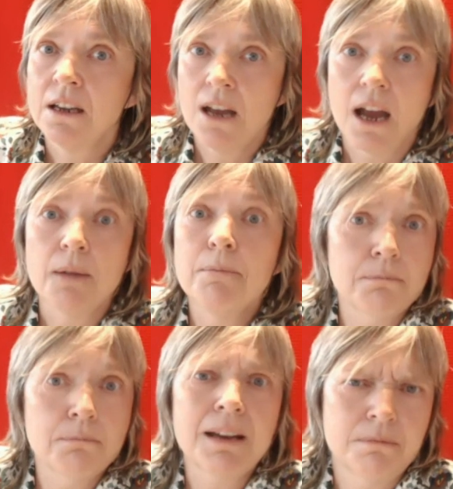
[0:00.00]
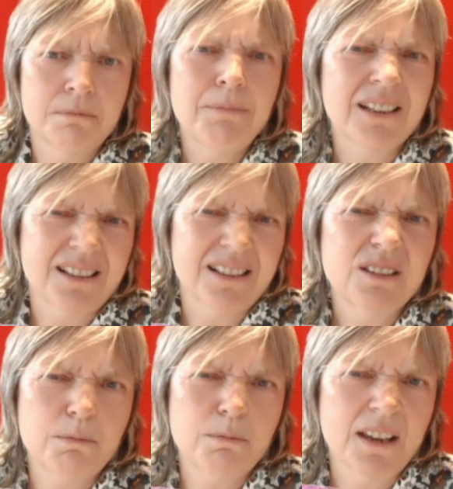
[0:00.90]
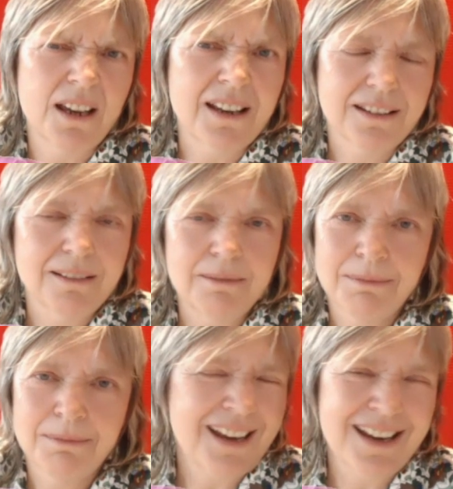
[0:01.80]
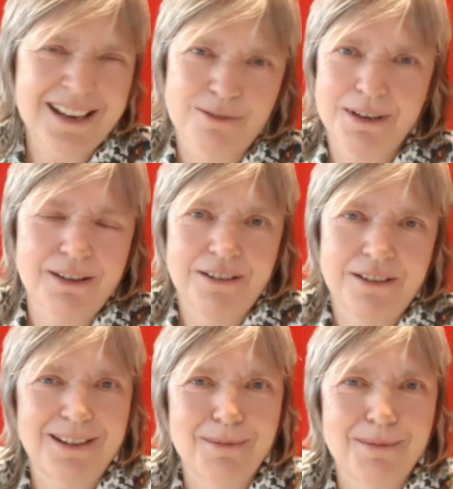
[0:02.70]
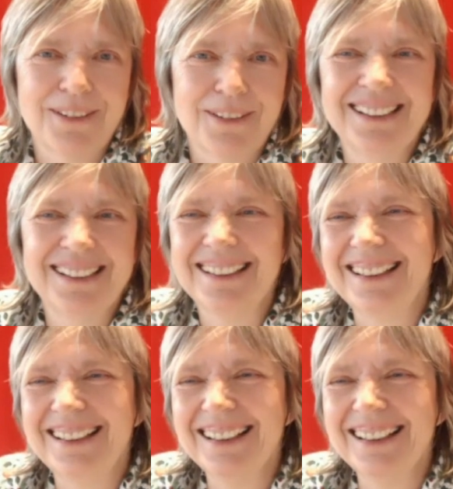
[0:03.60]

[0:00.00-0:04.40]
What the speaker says: my parents told me that, but I don't believe it anymore.